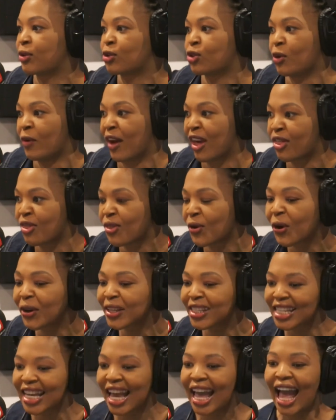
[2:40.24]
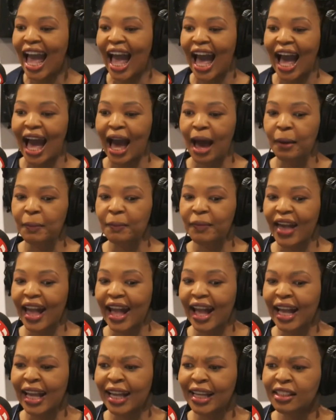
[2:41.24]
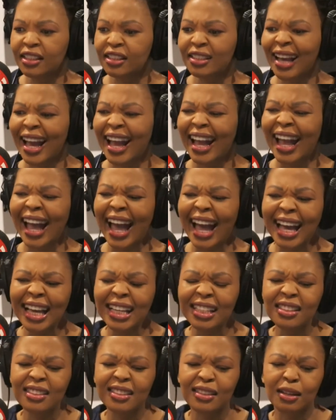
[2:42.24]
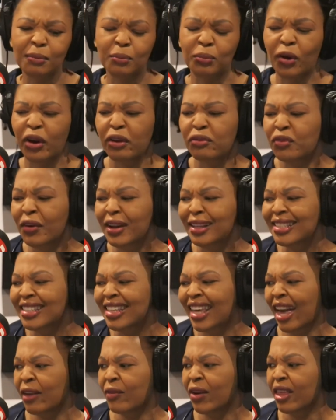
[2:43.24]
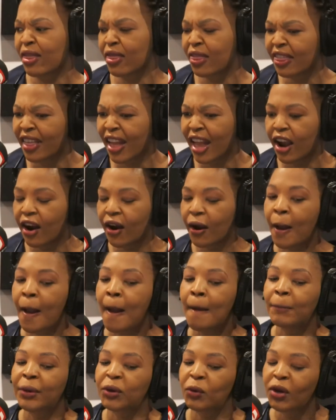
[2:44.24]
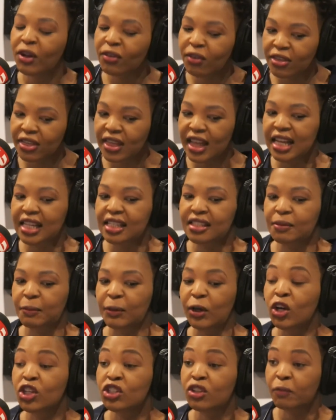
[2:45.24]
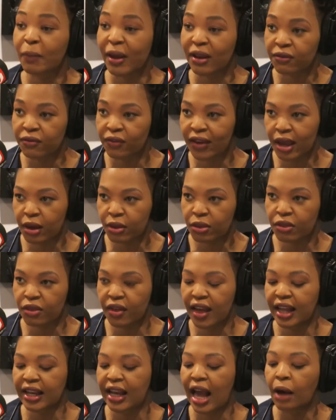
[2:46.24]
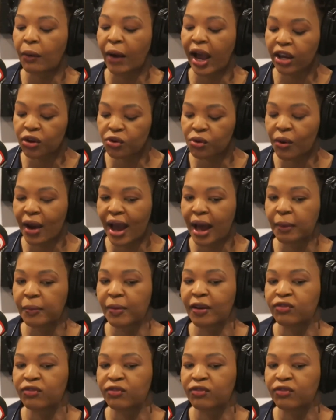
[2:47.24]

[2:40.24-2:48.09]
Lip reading: or so I thought, and I had boyfriends here and there, but one of the things, because of my faith and how I grew up,